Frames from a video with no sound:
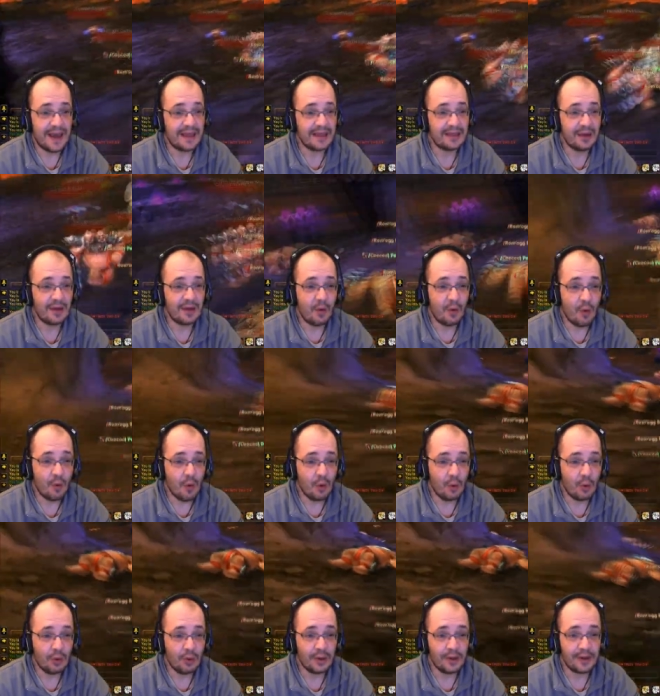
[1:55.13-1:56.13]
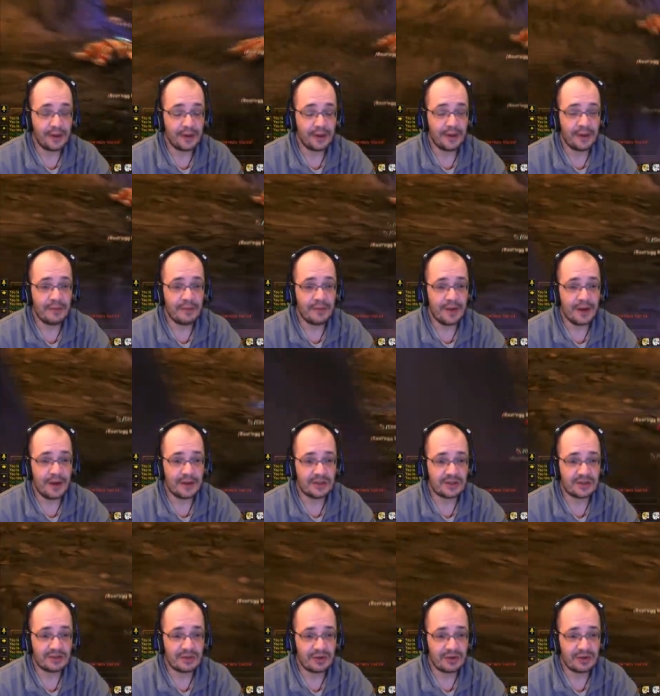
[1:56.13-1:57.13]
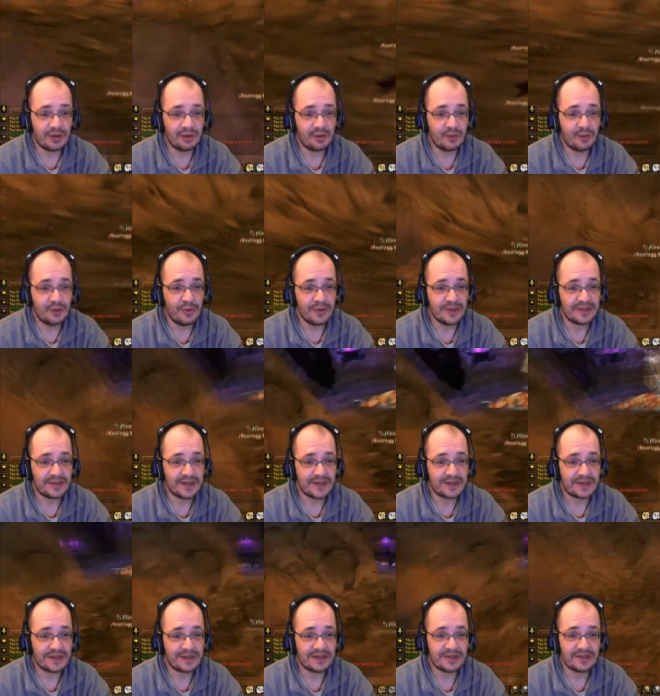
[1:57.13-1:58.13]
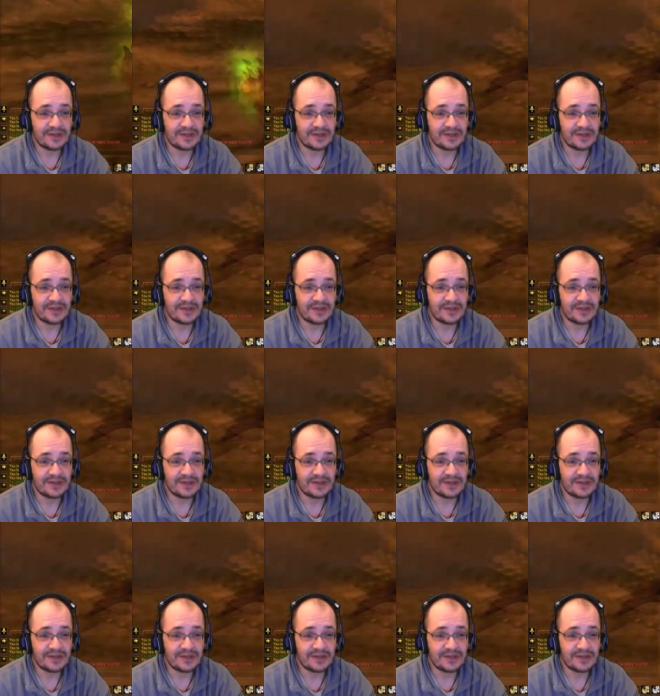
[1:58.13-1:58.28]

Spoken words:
and they all come running straight towards us.